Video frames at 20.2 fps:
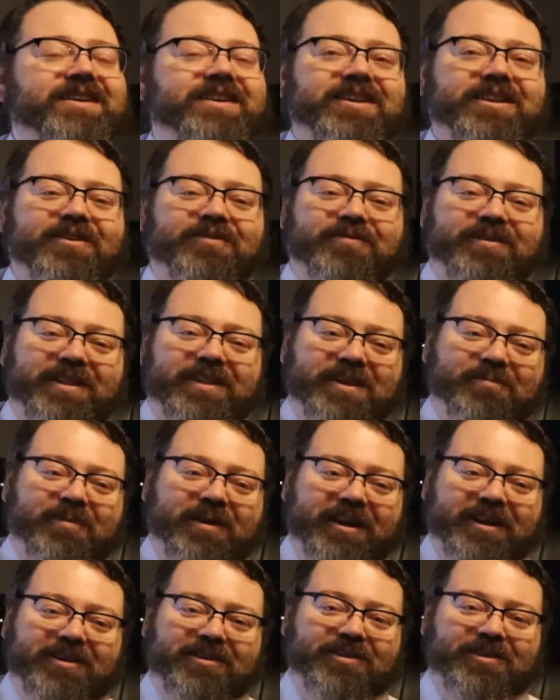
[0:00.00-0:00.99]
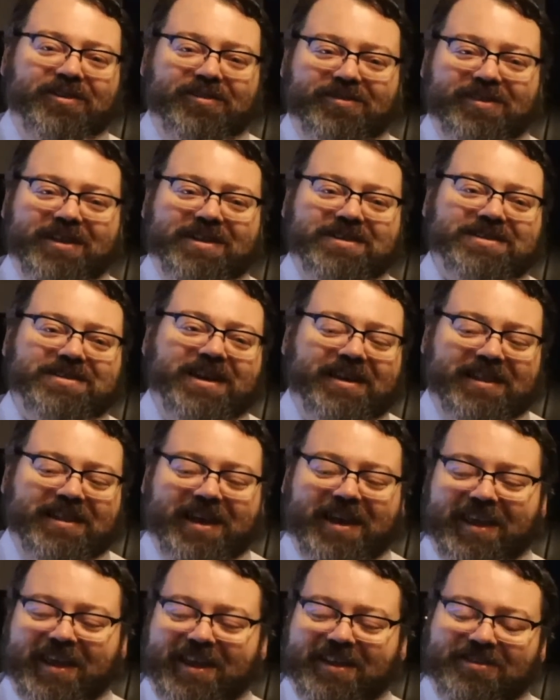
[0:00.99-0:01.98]
you don't really want to include things like
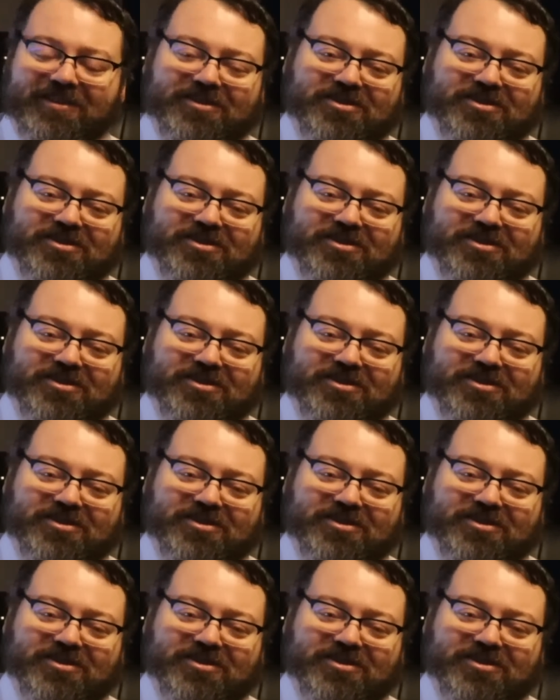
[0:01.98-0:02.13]
that in